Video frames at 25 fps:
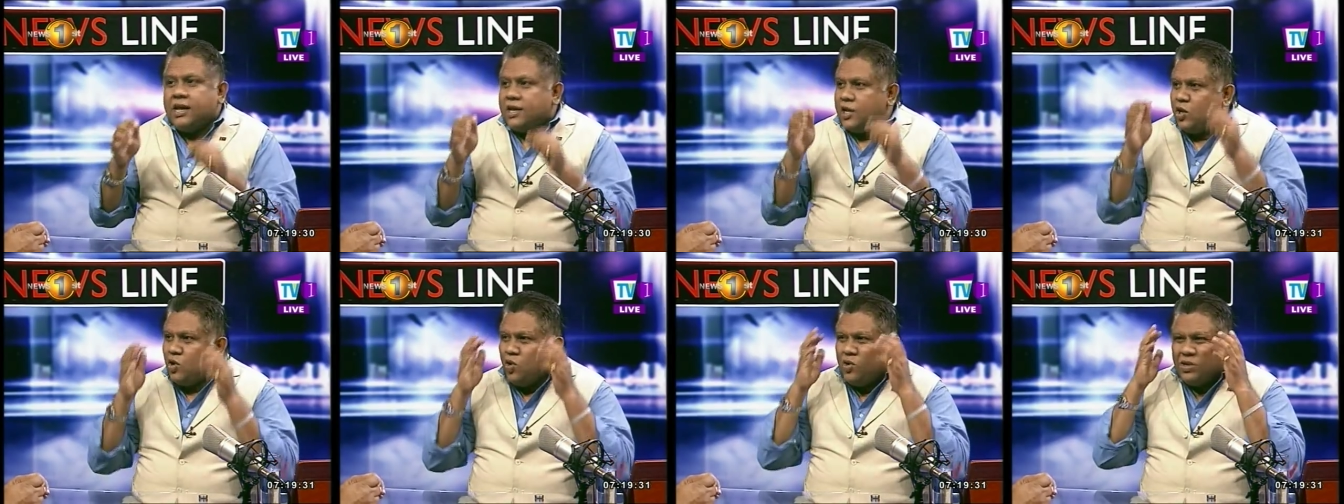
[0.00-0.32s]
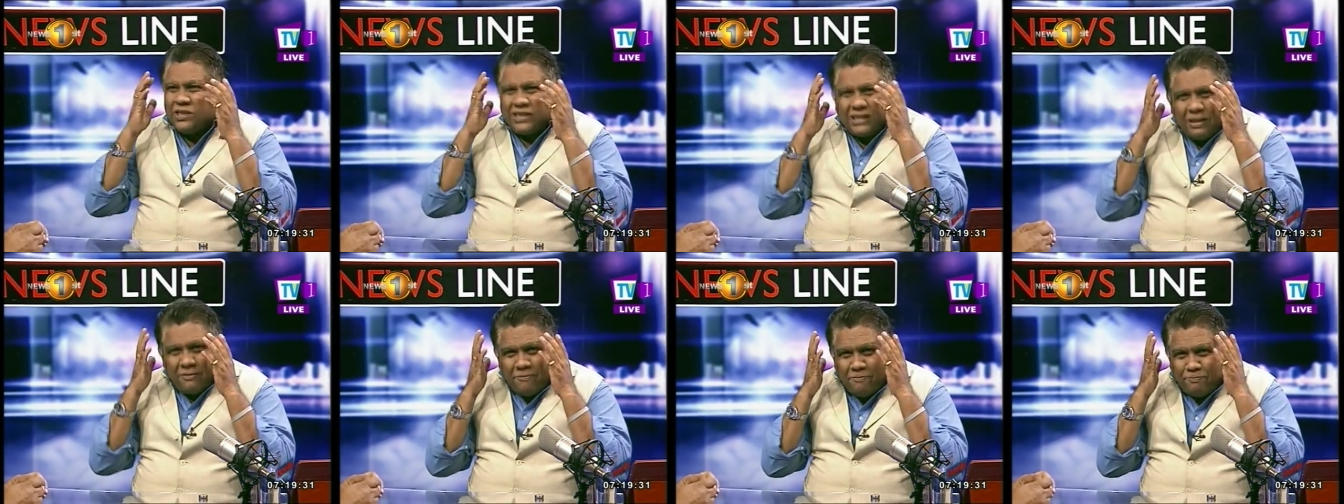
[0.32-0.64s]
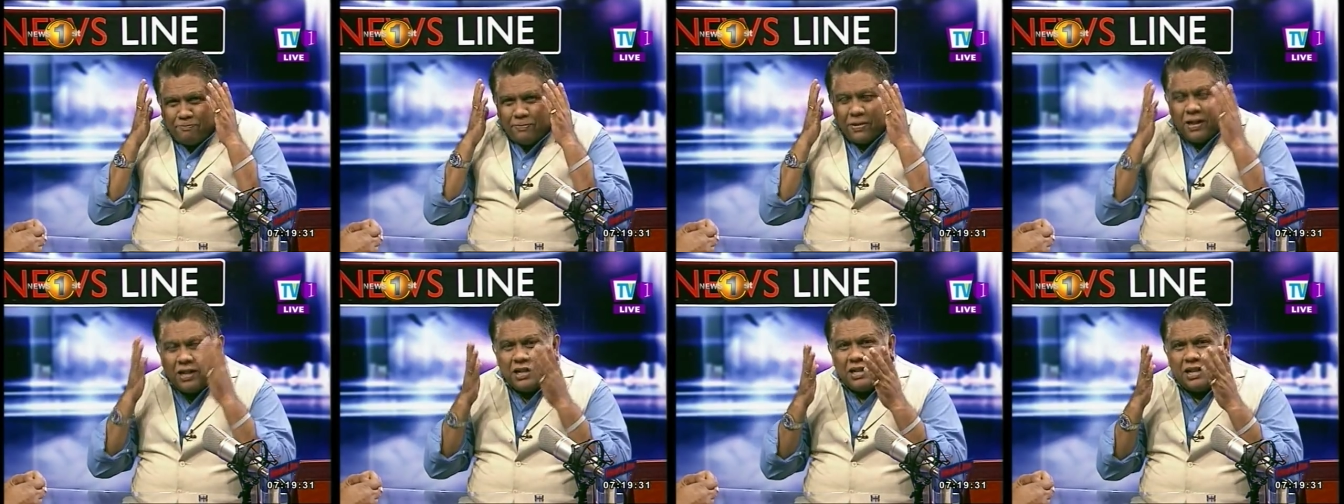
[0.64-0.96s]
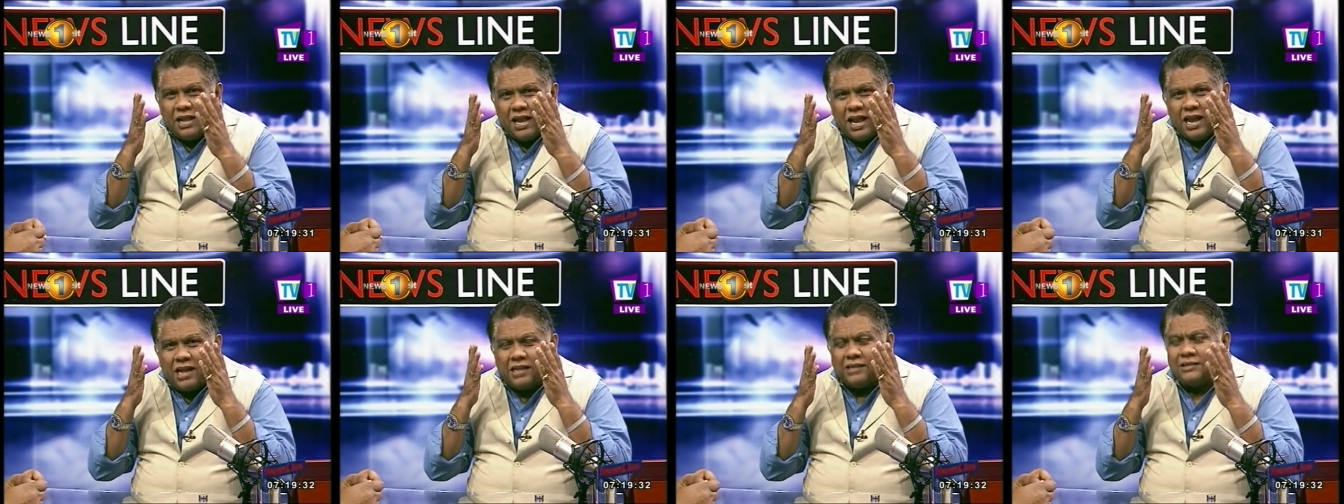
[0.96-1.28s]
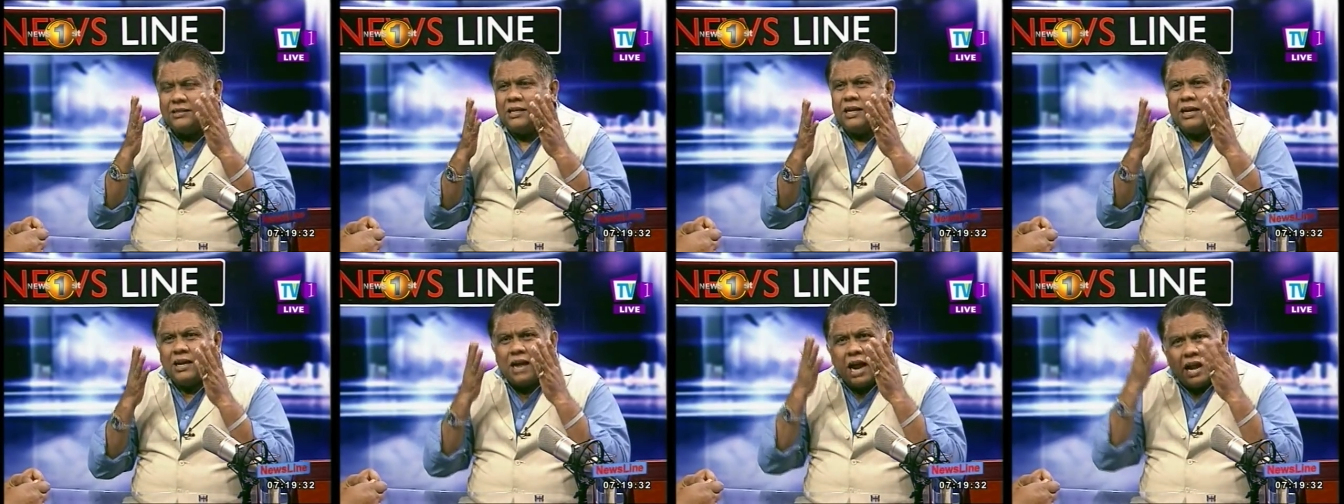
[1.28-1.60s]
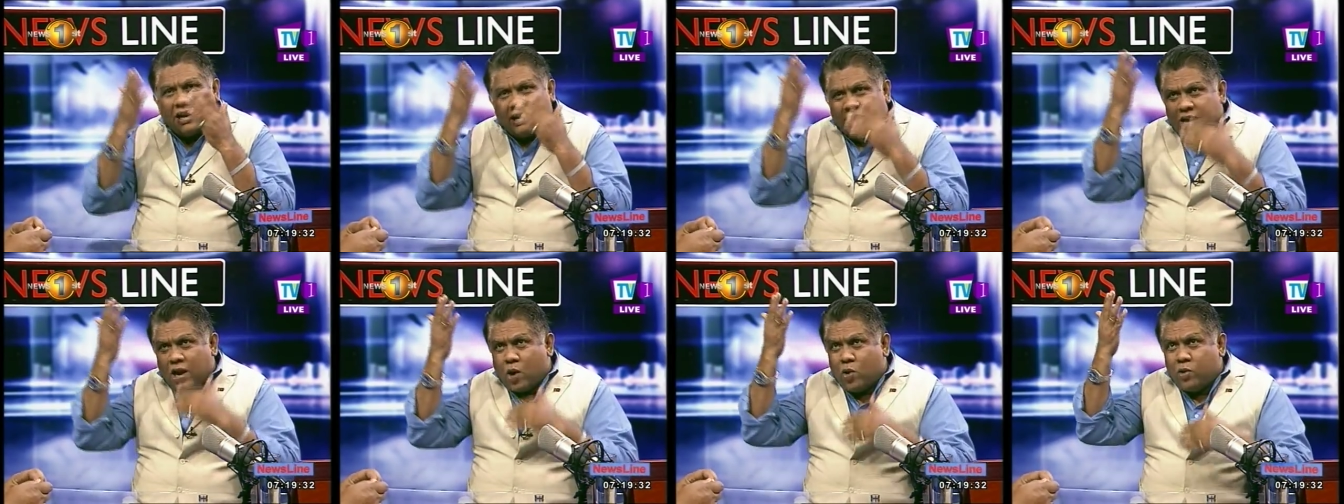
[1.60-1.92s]
You know, simple things,
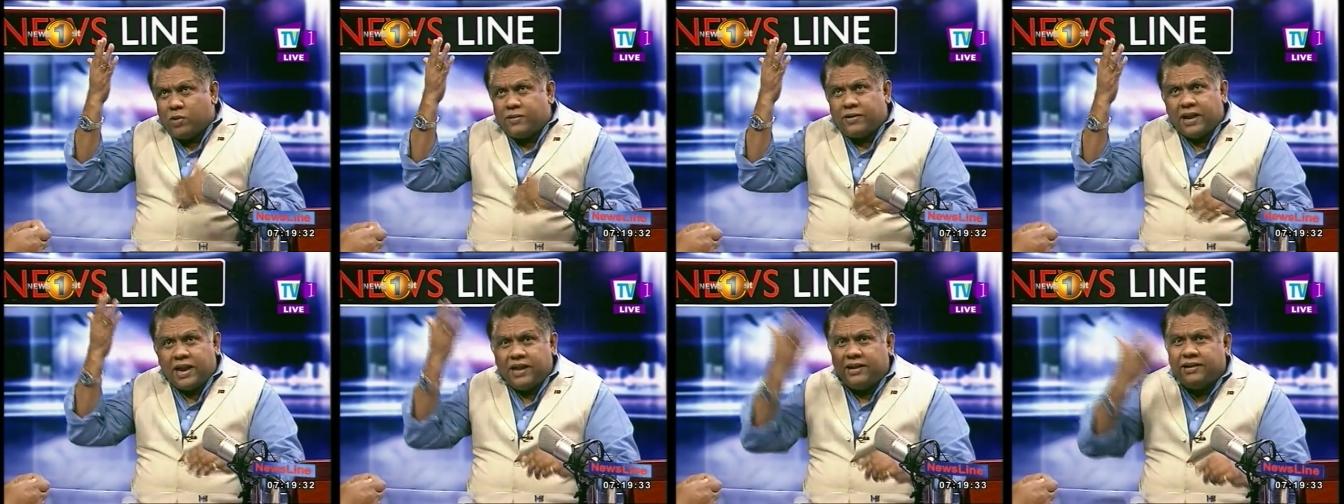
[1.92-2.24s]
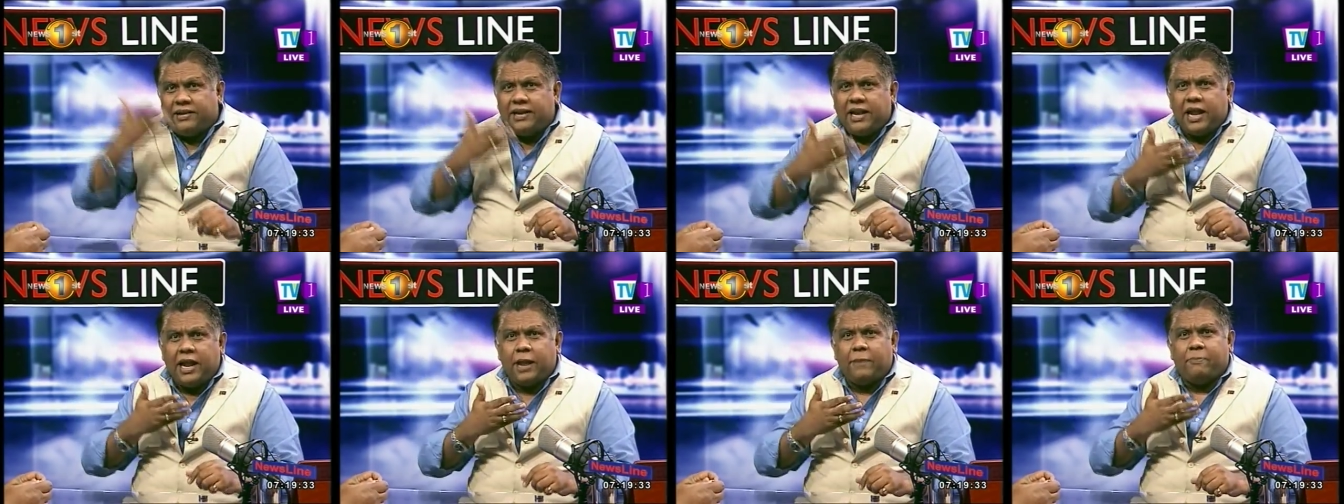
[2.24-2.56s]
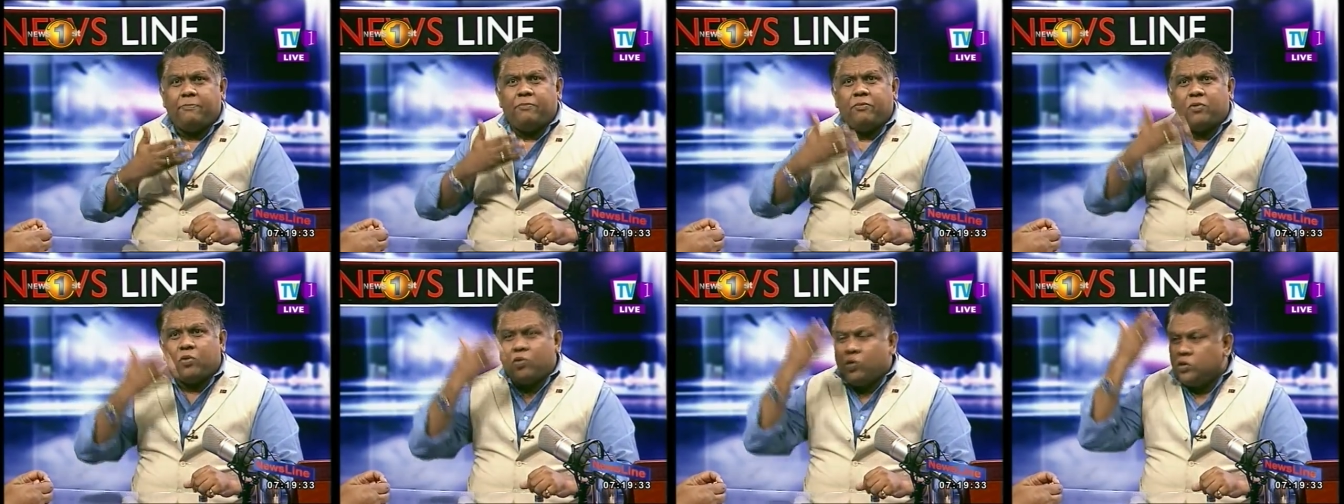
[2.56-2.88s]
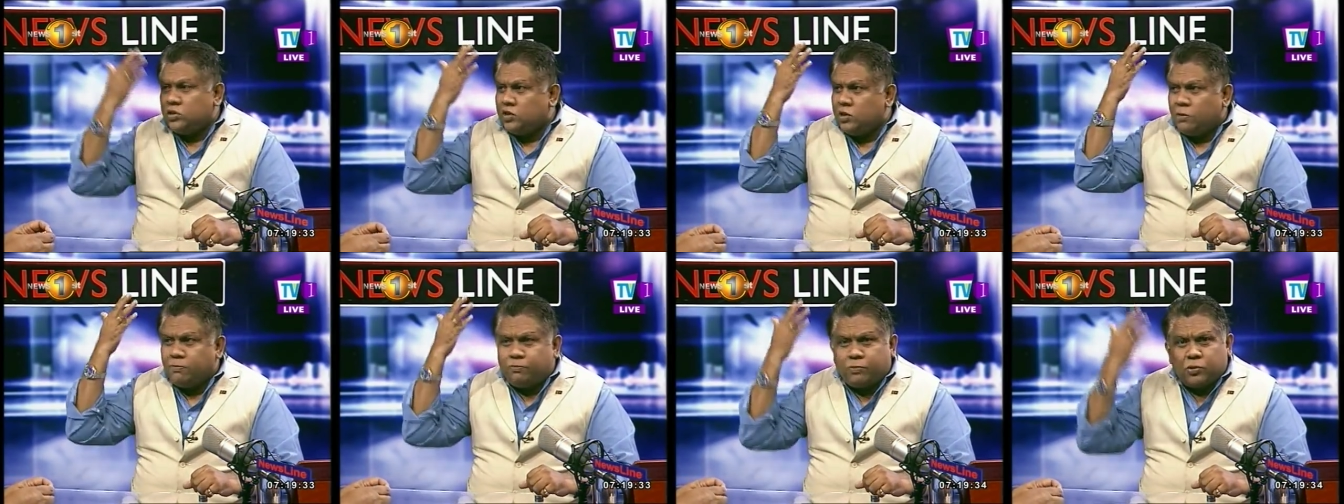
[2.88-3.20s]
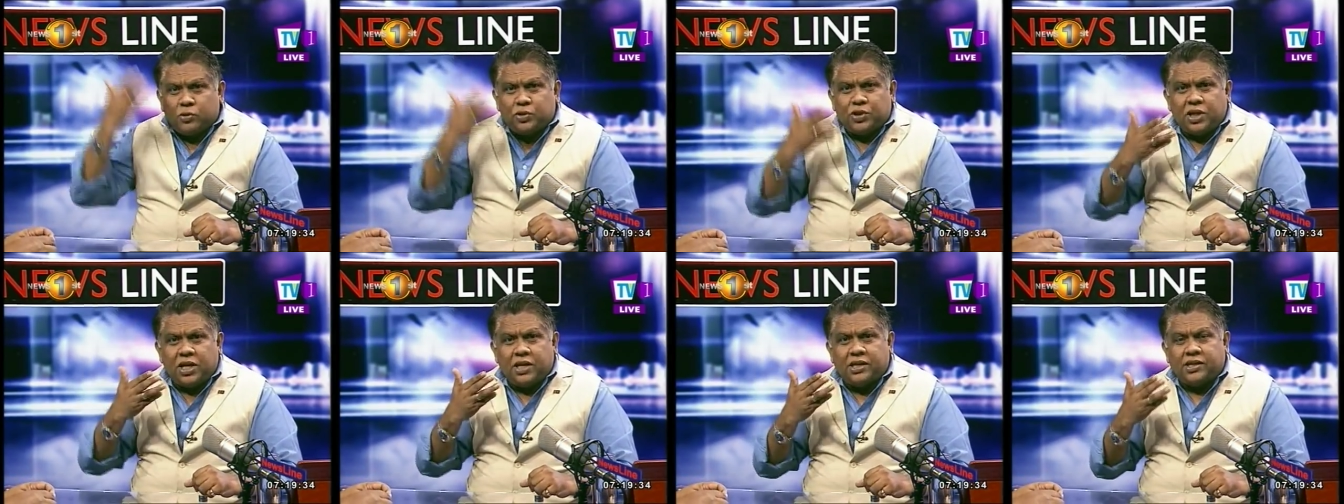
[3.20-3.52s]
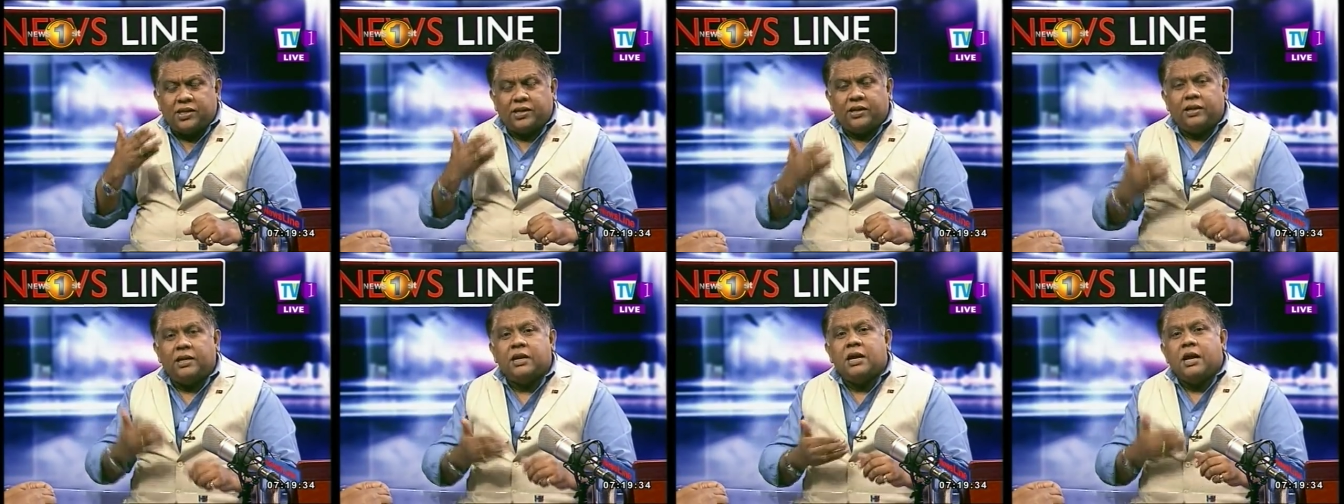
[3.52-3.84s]
cut down red tape, rules of
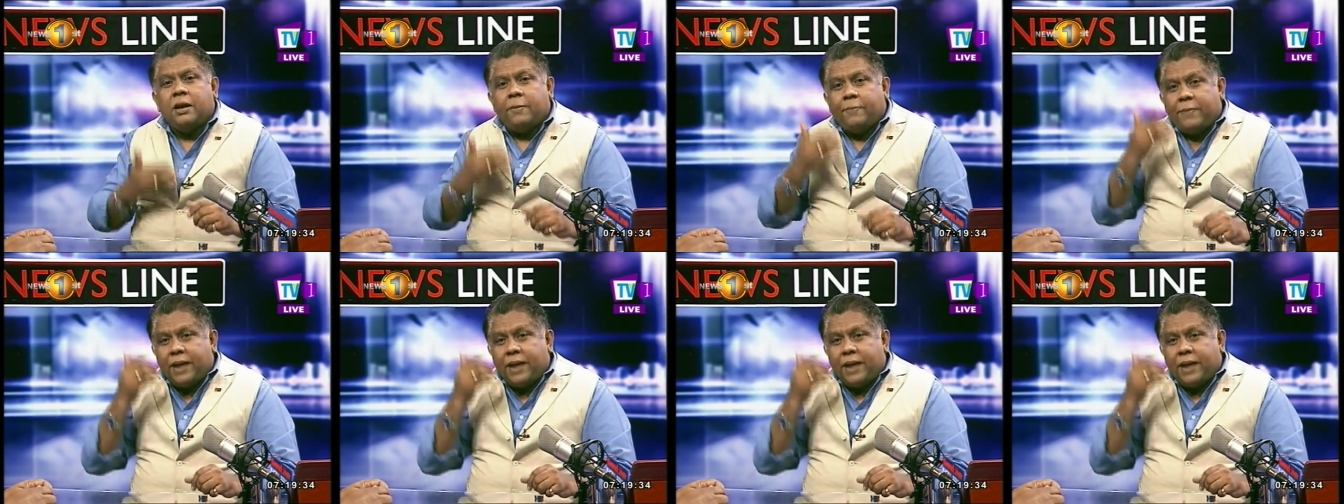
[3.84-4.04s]
procedure,